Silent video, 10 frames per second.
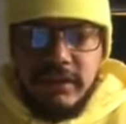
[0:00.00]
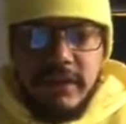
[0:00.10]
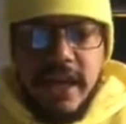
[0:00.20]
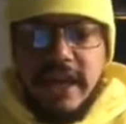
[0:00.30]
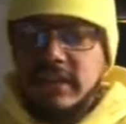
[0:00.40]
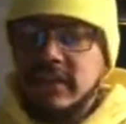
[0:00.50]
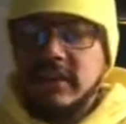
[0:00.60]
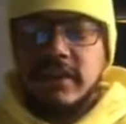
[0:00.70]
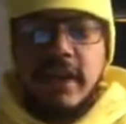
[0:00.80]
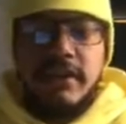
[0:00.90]
the
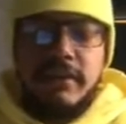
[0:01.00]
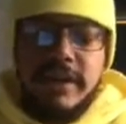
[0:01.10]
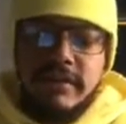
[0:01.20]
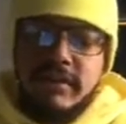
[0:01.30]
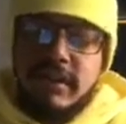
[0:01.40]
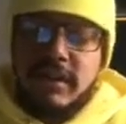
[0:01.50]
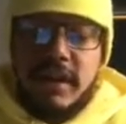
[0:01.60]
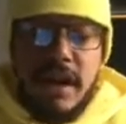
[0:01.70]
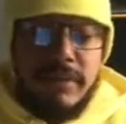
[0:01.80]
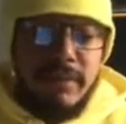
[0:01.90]
Asians and the other races that
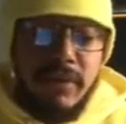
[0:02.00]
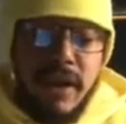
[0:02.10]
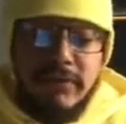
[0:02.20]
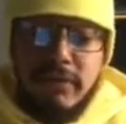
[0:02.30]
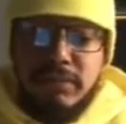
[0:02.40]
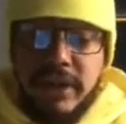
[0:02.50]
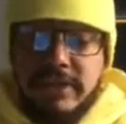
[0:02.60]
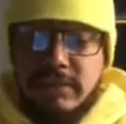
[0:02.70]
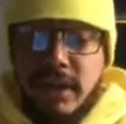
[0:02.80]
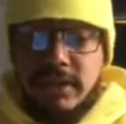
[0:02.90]
deny me my rightful
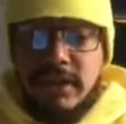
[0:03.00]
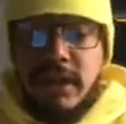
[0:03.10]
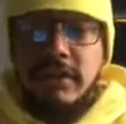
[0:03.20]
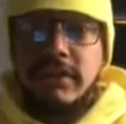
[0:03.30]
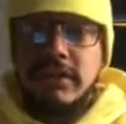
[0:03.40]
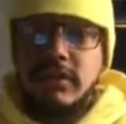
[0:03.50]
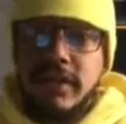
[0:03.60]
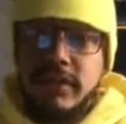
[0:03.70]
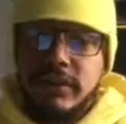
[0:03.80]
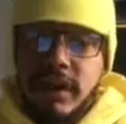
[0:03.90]
place in martial arts and
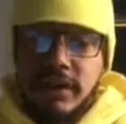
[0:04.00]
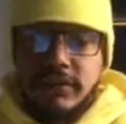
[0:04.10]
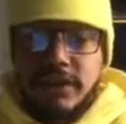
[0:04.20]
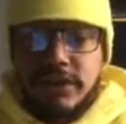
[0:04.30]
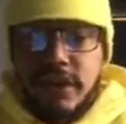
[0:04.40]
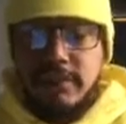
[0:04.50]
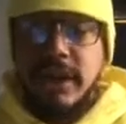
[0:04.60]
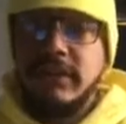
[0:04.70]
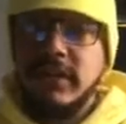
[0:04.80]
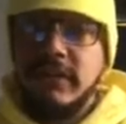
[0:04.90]
train their daughters to shun
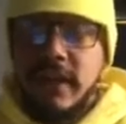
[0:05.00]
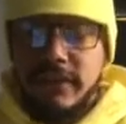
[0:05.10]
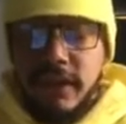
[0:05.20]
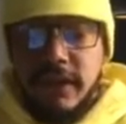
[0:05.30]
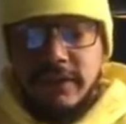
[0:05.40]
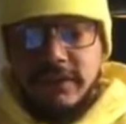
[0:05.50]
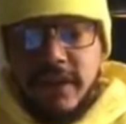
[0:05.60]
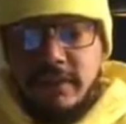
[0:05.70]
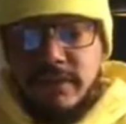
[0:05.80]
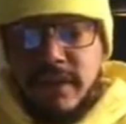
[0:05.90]
me instead of have the heart to
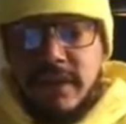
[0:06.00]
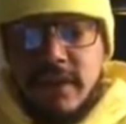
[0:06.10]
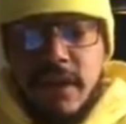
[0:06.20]
stand with me